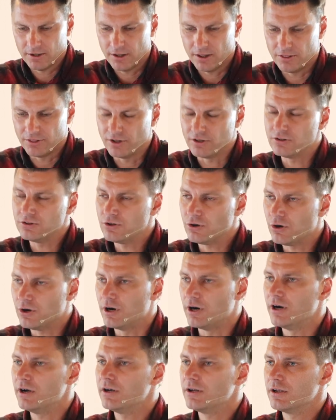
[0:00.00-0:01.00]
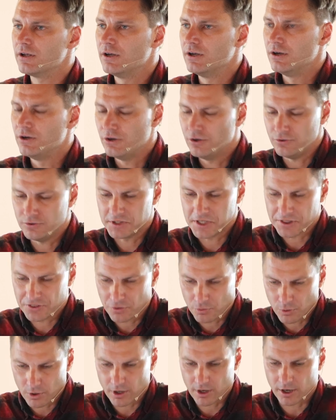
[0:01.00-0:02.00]
the Lord who did the
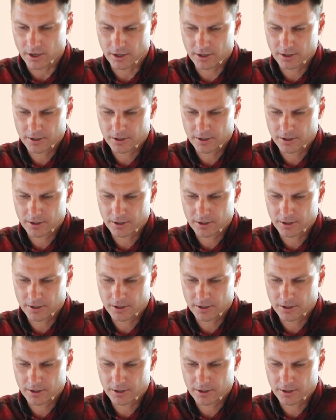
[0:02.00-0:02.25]
work.